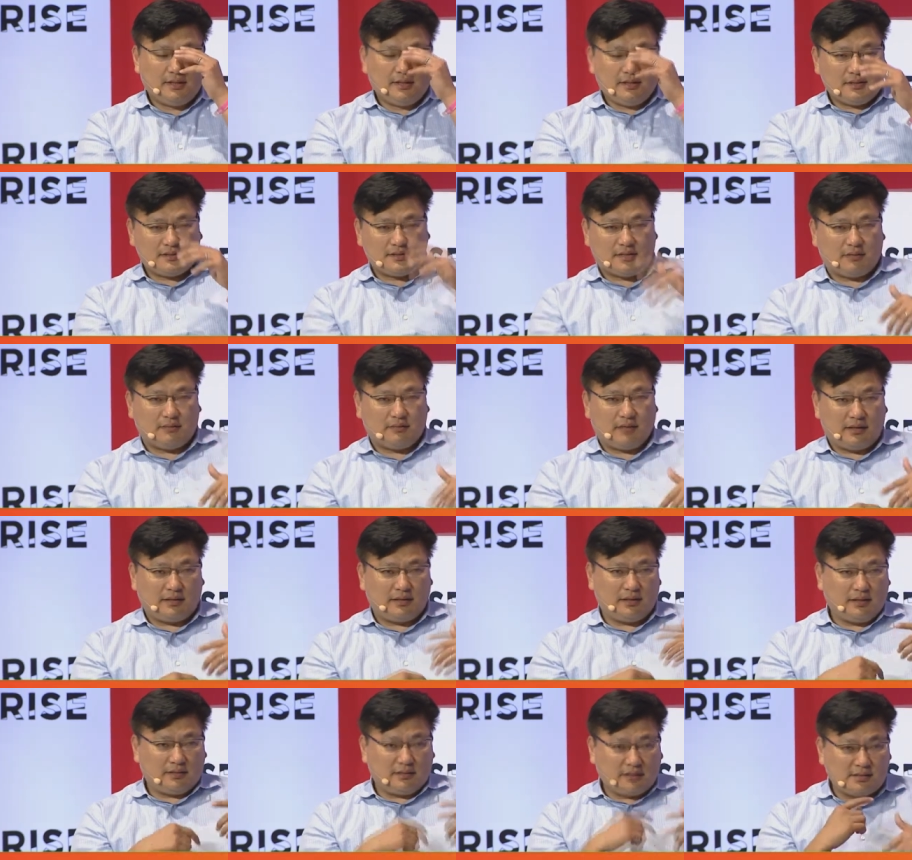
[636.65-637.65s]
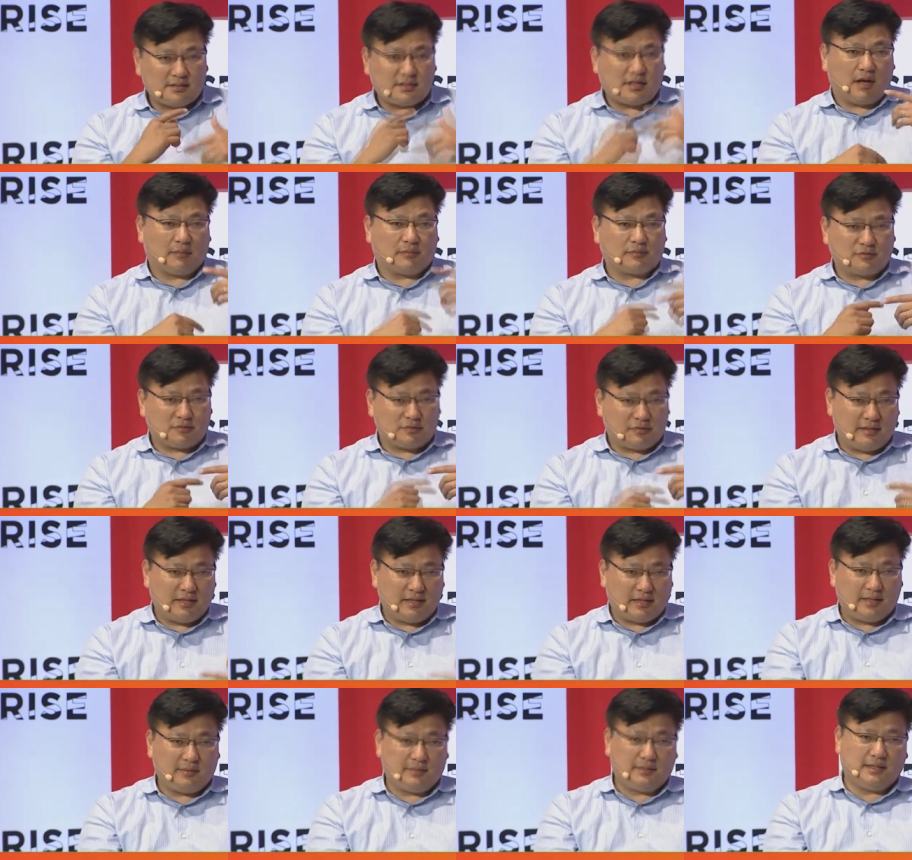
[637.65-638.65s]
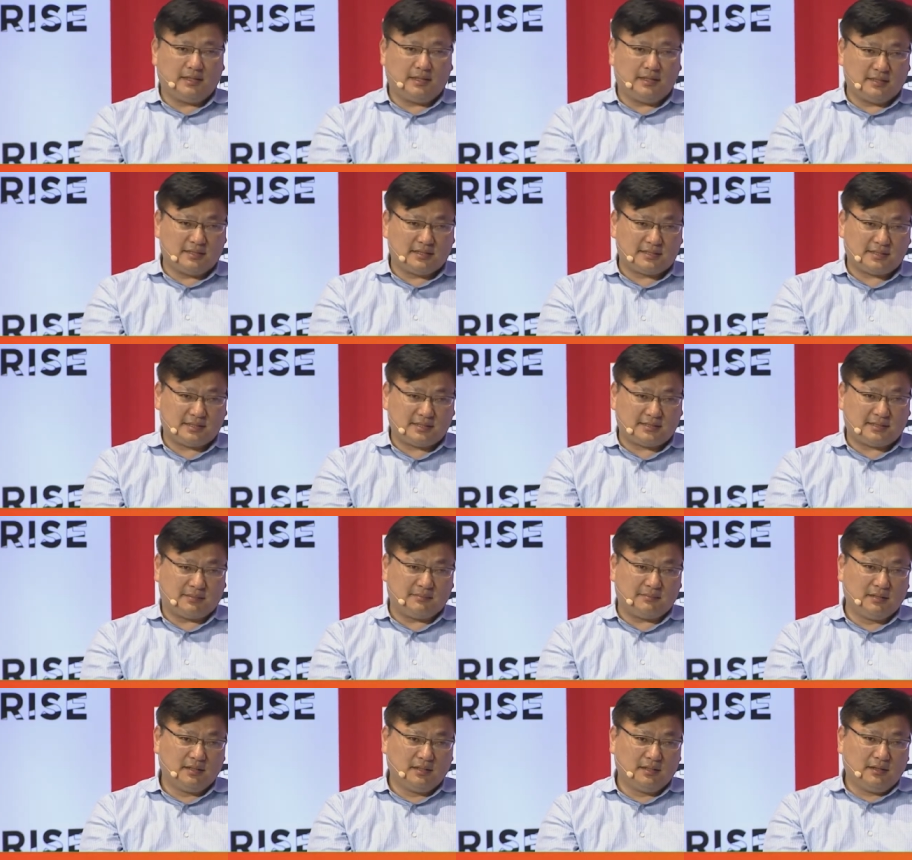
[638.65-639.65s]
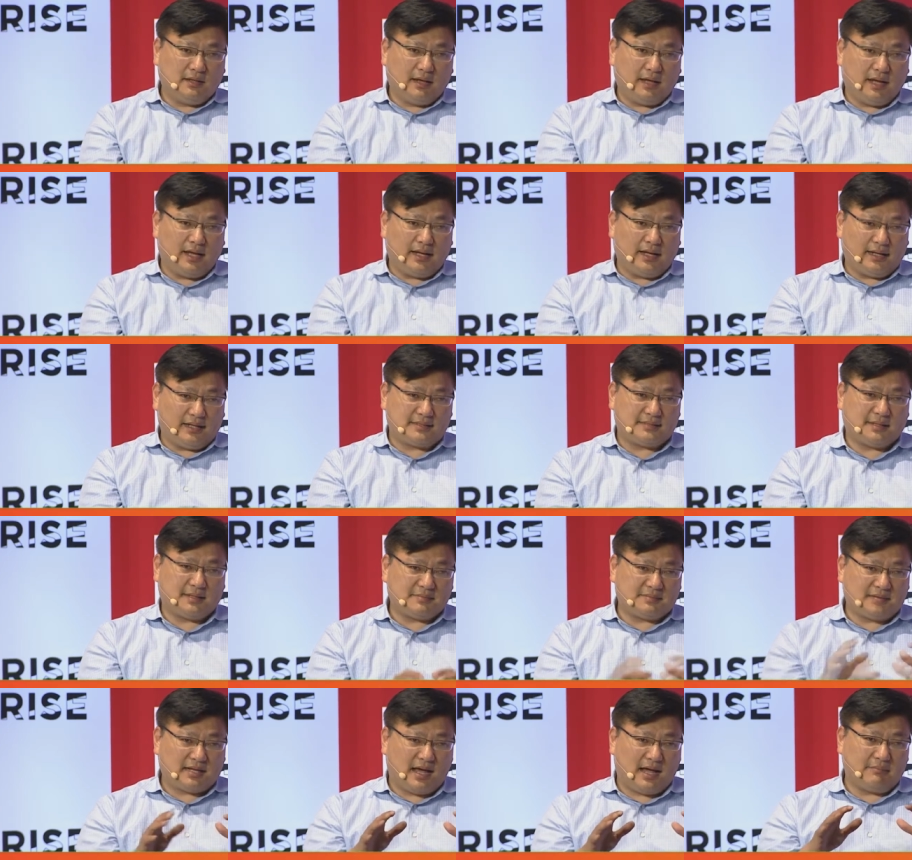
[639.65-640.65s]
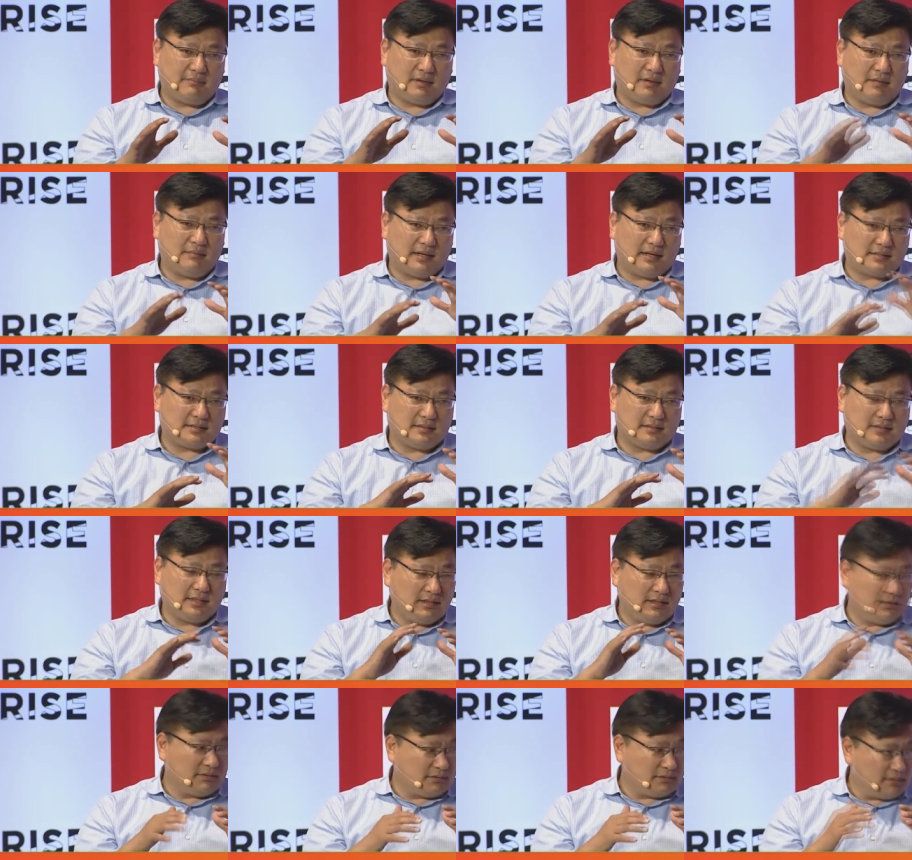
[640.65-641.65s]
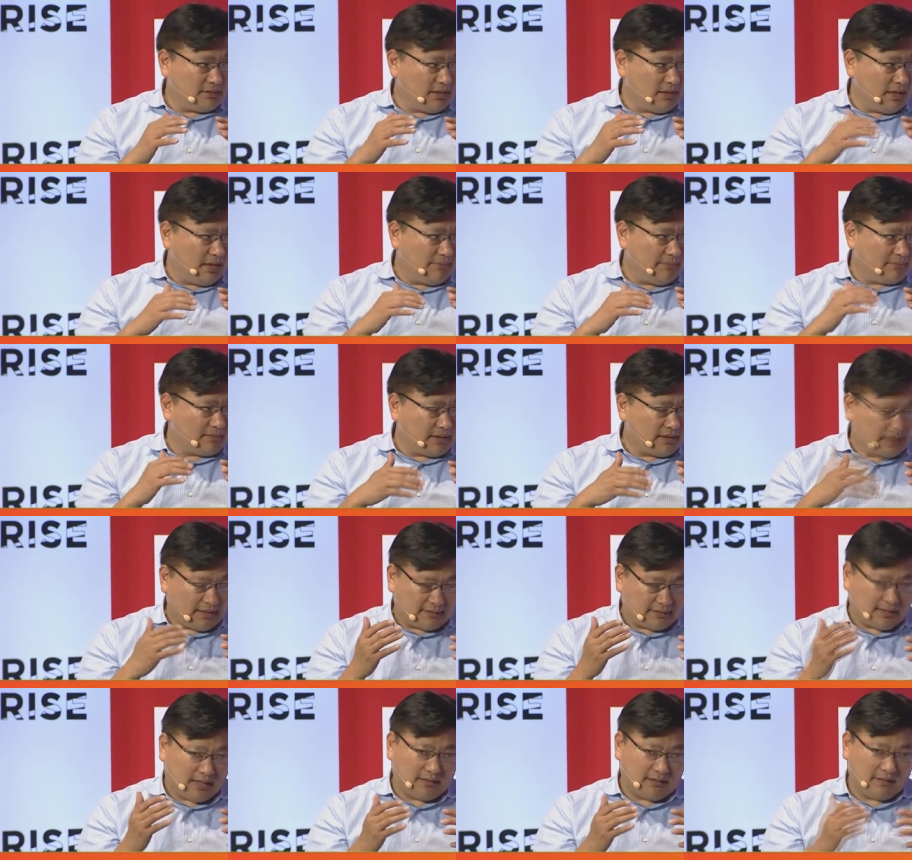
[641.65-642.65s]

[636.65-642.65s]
So I think it does help to create liquidity in the system and at the same time, it makes the deal um, get done.